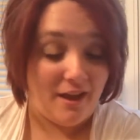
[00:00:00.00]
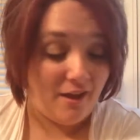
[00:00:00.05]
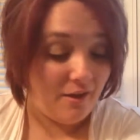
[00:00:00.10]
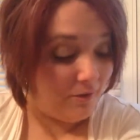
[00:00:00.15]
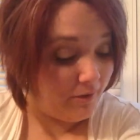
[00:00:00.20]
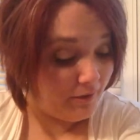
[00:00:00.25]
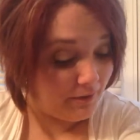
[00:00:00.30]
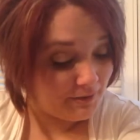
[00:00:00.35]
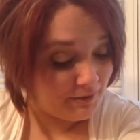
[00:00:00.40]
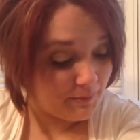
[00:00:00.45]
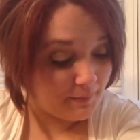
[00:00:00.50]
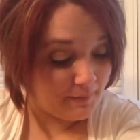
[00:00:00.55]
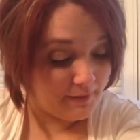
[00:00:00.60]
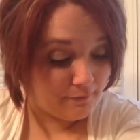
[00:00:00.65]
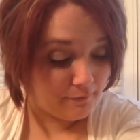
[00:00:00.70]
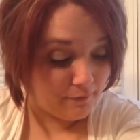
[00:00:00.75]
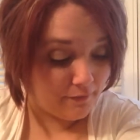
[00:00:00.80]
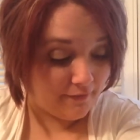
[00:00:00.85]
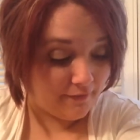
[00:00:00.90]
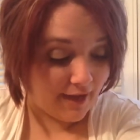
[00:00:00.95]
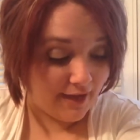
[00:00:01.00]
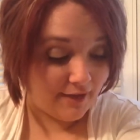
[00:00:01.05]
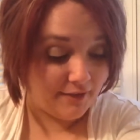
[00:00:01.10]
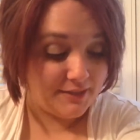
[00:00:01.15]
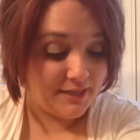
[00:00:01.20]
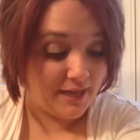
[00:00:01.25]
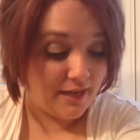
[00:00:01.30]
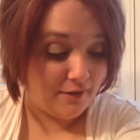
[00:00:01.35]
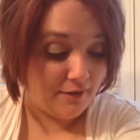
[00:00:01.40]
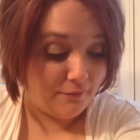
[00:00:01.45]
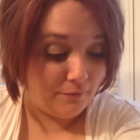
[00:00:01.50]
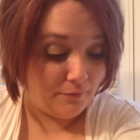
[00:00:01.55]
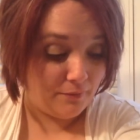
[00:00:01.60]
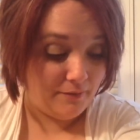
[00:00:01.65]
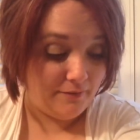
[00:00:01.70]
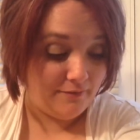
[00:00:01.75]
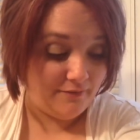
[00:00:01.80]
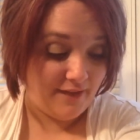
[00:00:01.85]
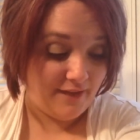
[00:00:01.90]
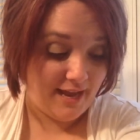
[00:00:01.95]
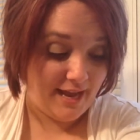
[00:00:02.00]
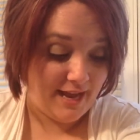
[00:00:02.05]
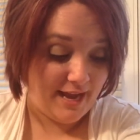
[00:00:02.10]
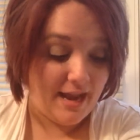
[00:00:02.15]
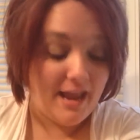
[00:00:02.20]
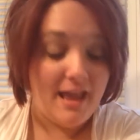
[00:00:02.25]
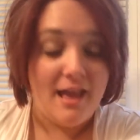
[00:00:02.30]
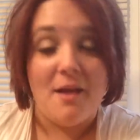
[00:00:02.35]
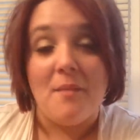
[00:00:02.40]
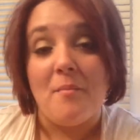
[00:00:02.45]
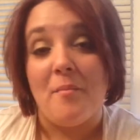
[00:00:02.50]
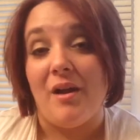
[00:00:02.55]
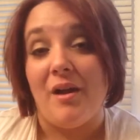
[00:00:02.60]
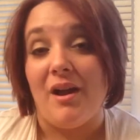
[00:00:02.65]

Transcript: all 24 vials out of one vein. My